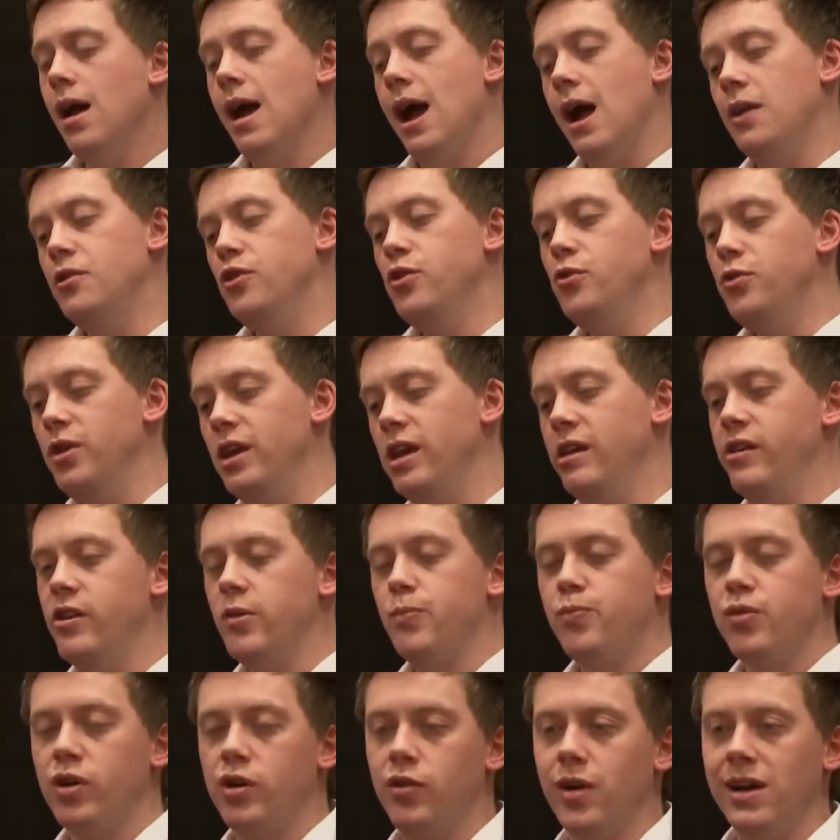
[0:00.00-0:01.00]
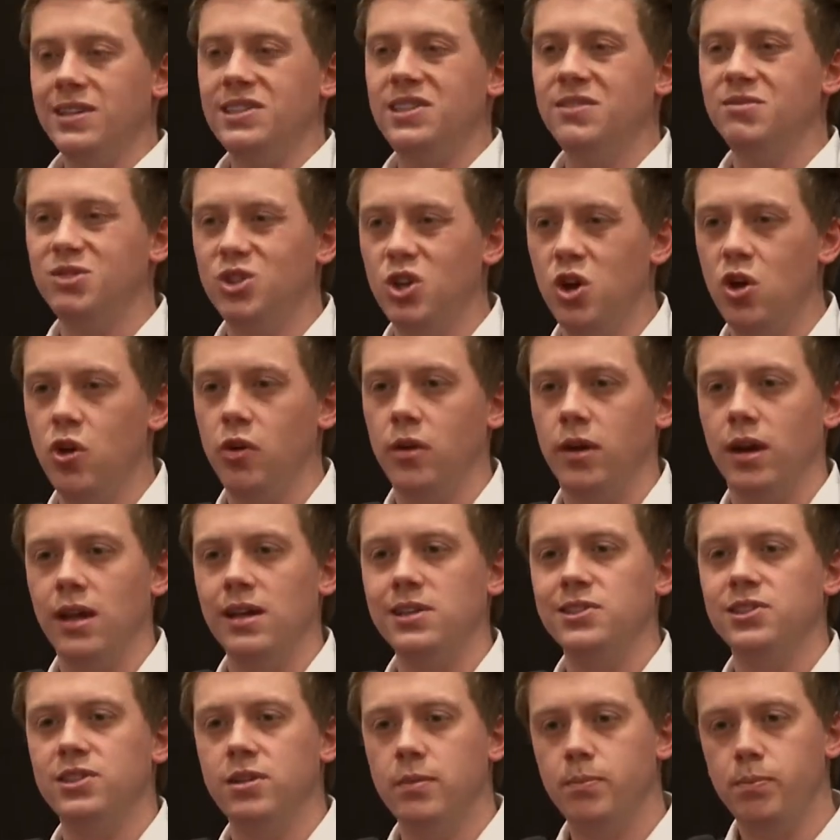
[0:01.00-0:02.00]
And you needed progressive
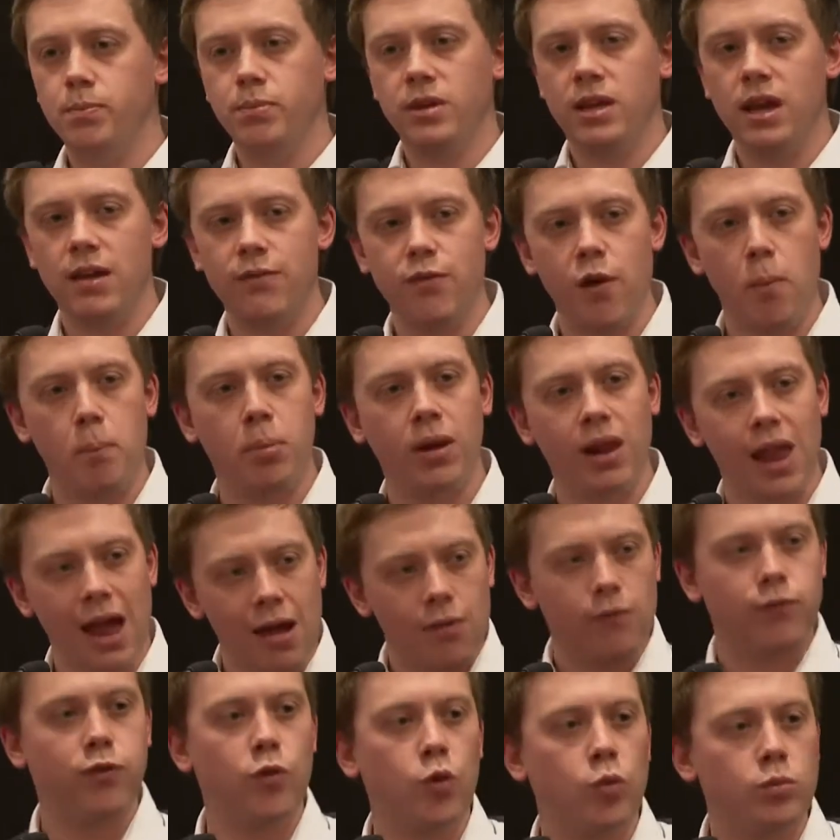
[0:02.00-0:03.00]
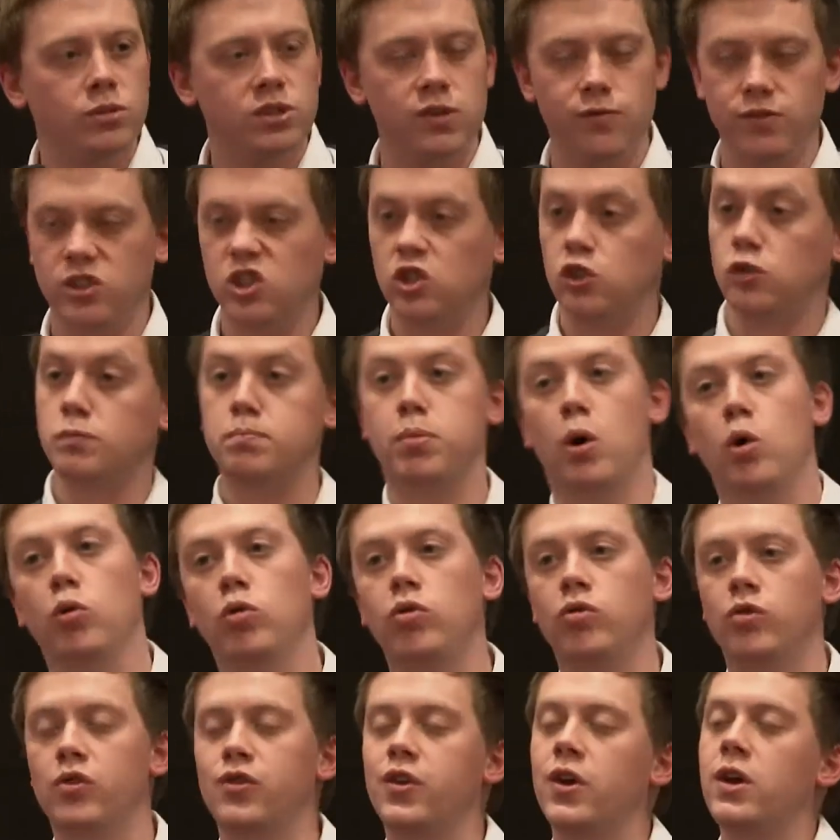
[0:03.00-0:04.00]
journalists to give a platform to
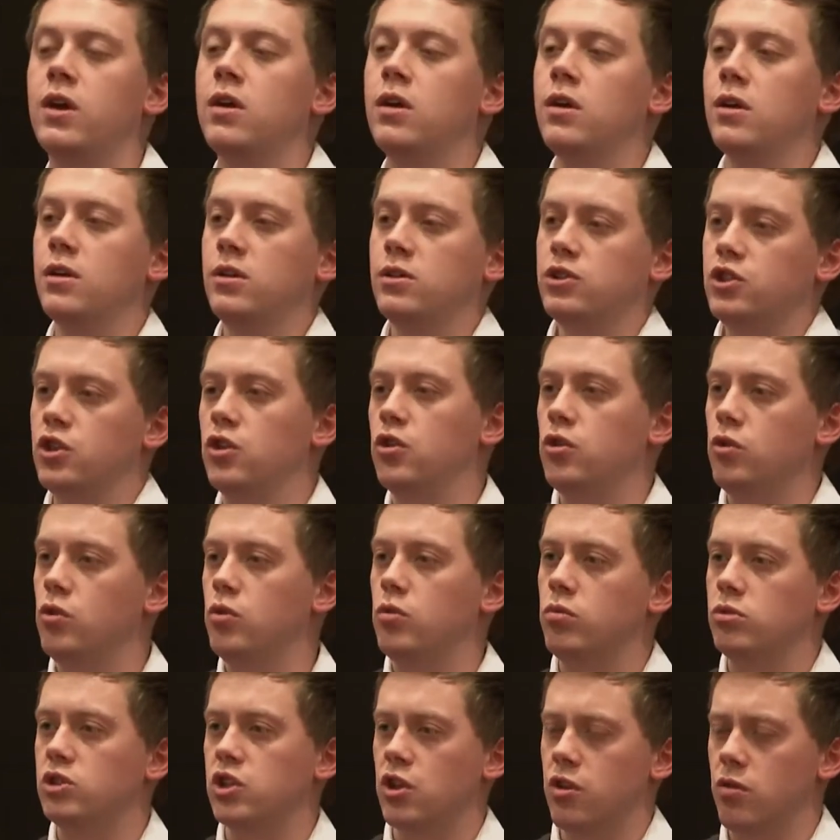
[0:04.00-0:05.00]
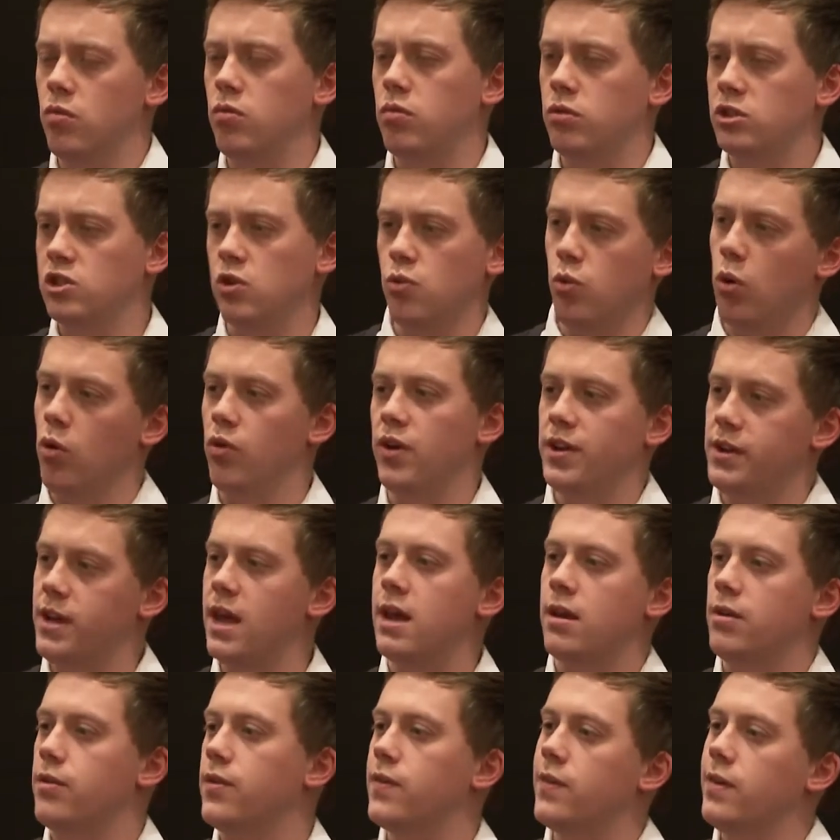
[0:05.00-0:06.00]
respond to, to, the, to what they
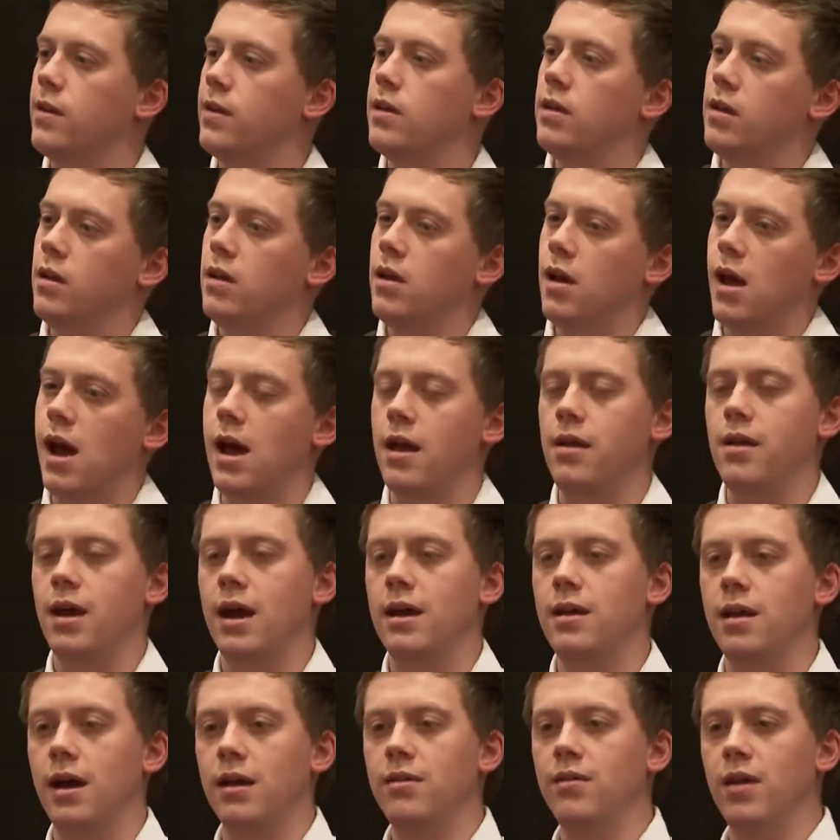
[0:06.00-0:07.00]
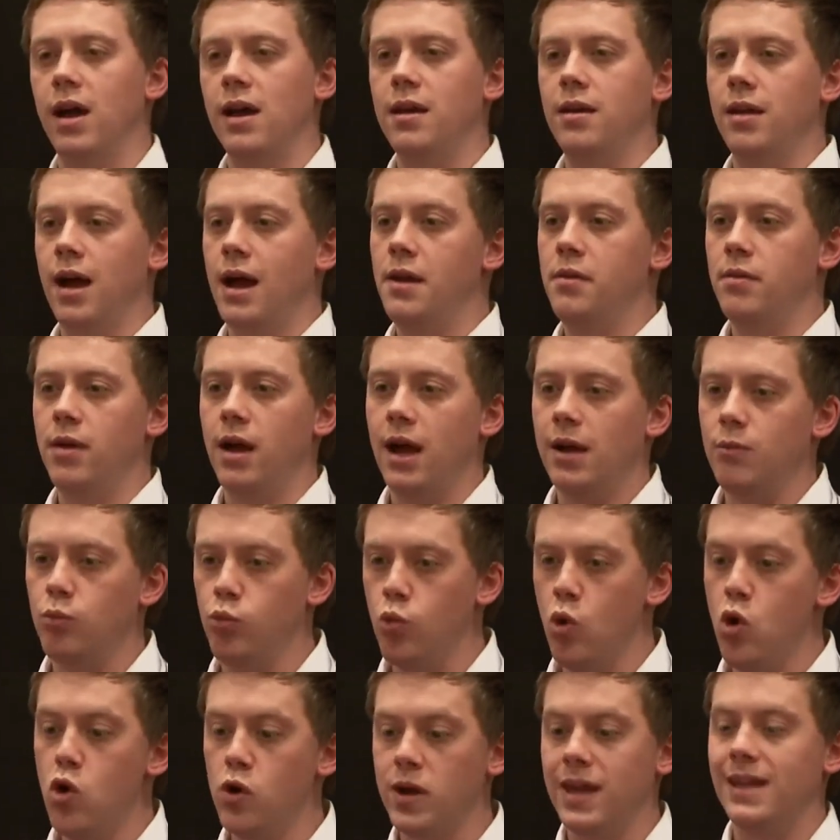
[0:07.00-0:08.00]
did and, and, and, and, and, and
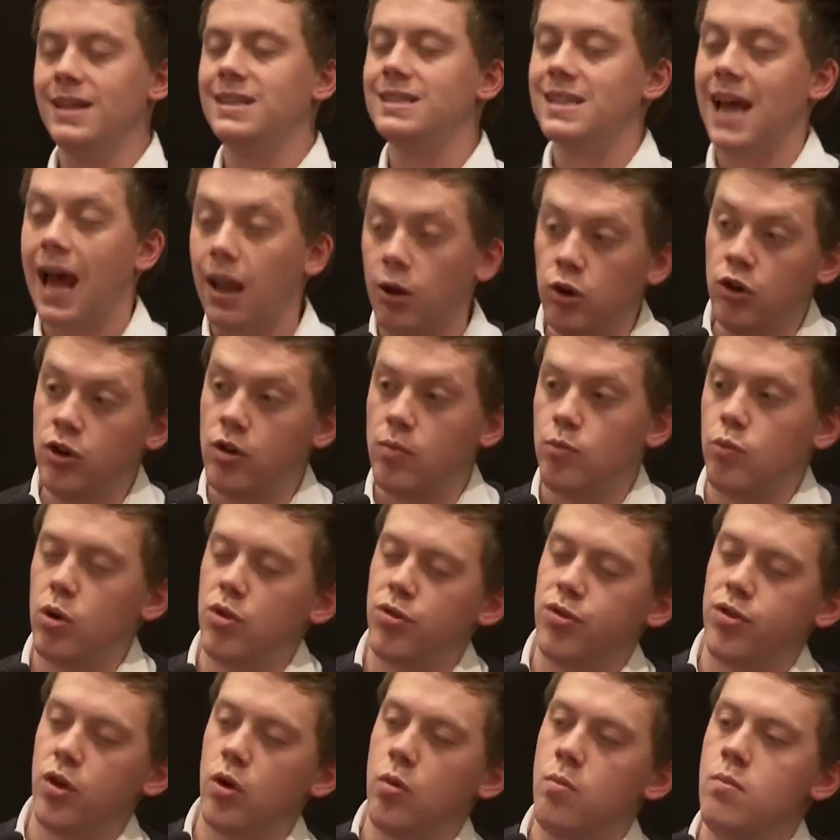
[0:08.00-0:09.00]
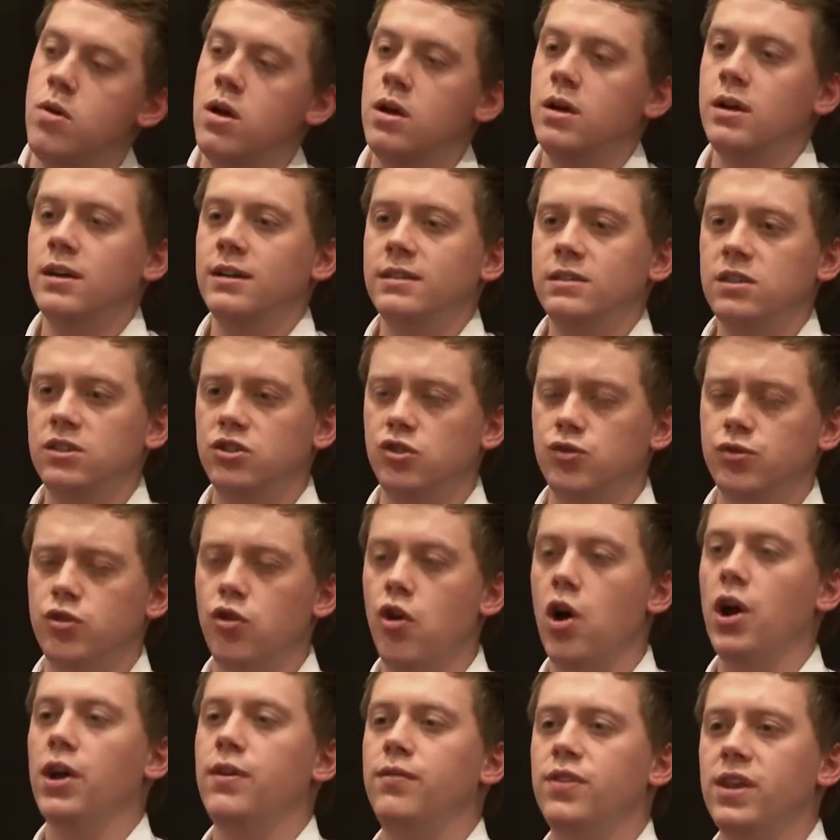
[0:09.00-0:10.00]
work in tandem with them to
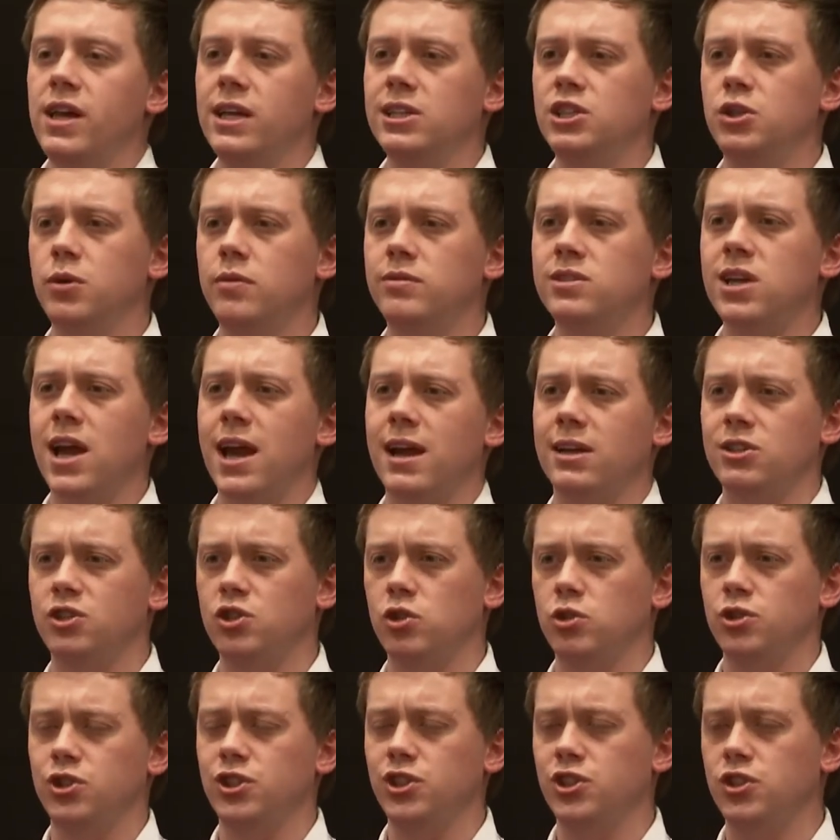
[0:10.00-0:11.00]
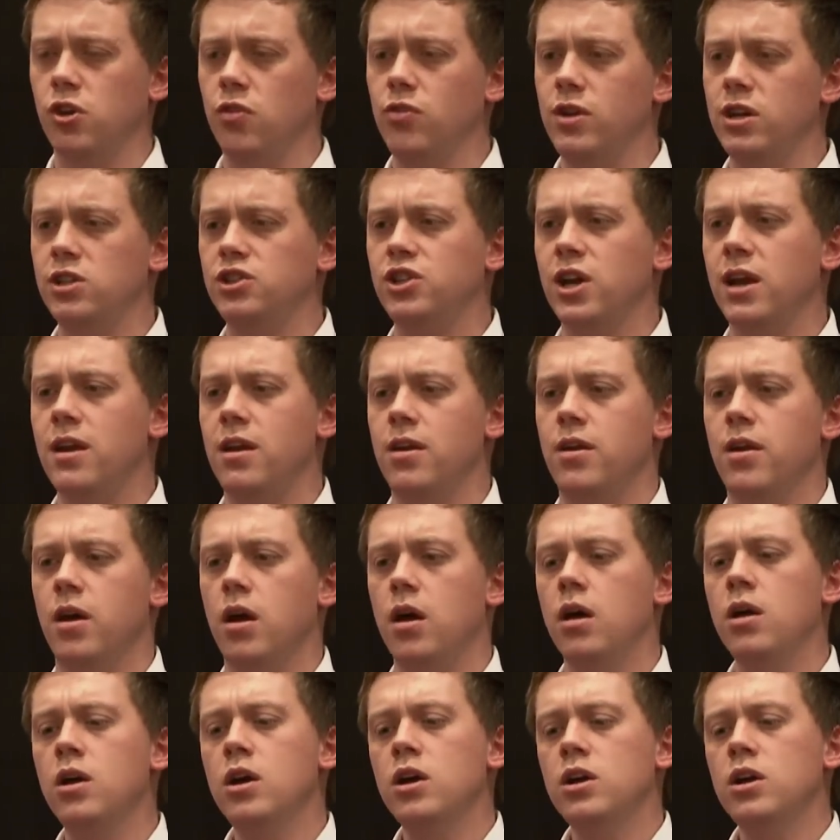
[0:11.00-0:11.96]
drive the issue of tax justice on the agenda.